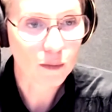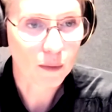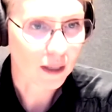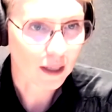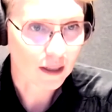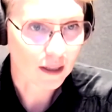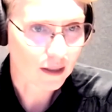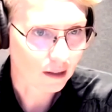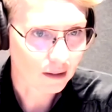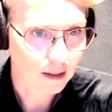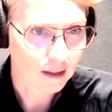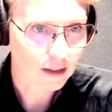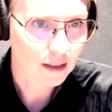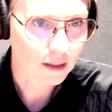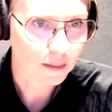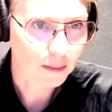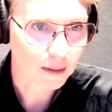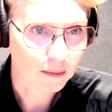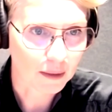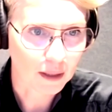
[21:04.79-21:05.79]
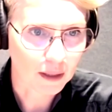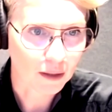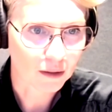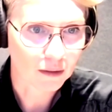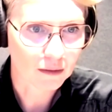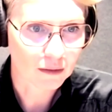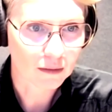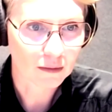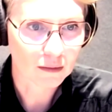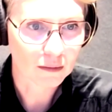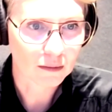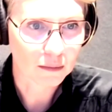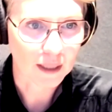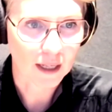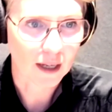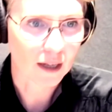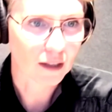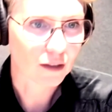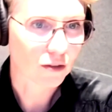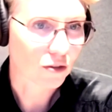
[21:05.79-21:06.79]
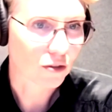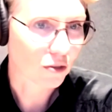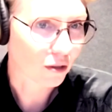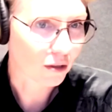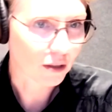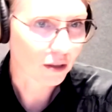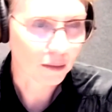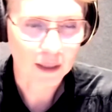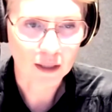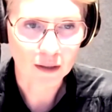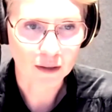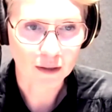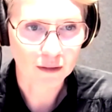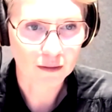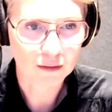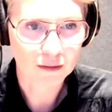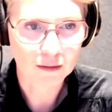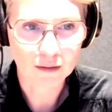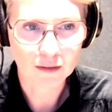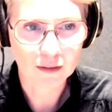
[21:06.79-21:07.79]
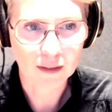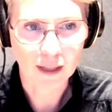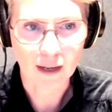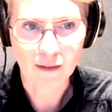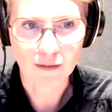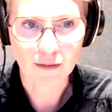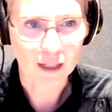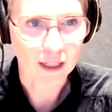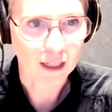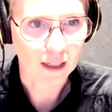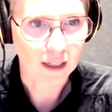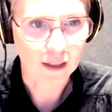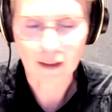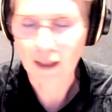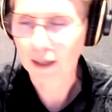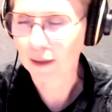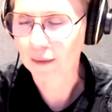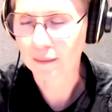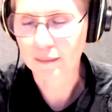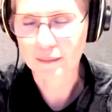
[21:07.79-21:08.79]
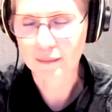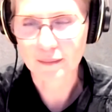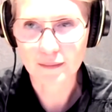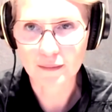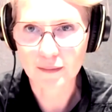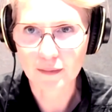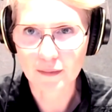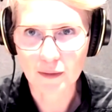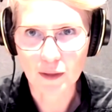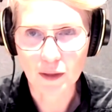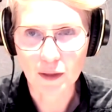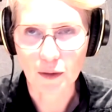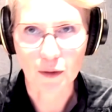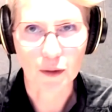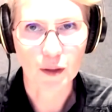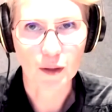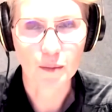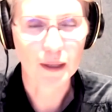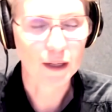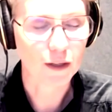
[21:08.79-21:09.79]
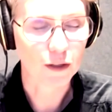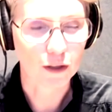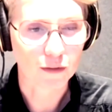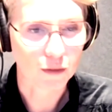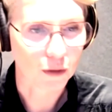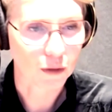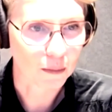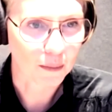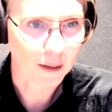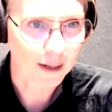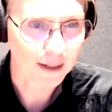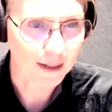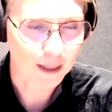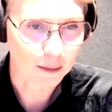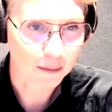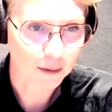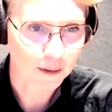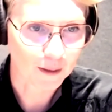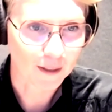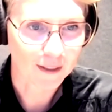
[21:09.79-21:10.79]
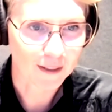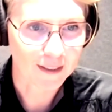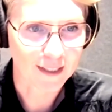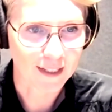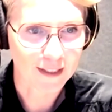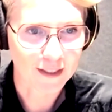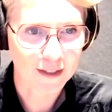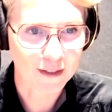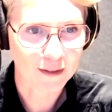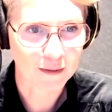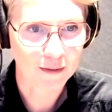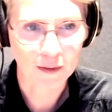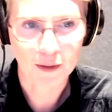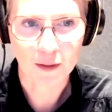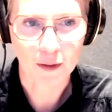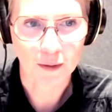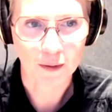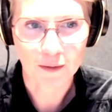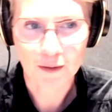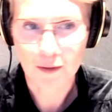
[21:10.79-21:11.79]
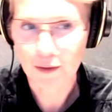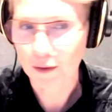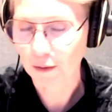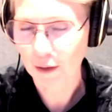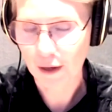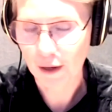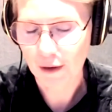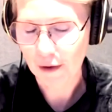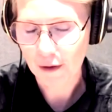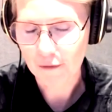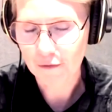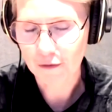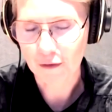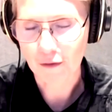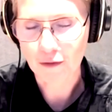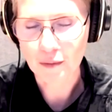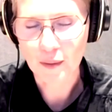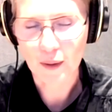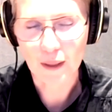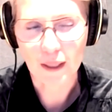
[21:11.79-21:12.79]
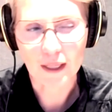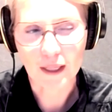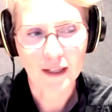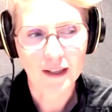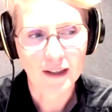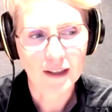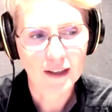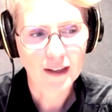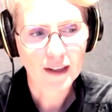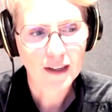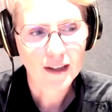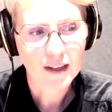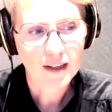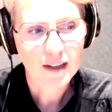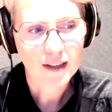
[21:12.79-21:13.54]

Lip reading: everybody is our customer. We can't control them. We don't have any, opinion over who buys our product. That's, for everybody.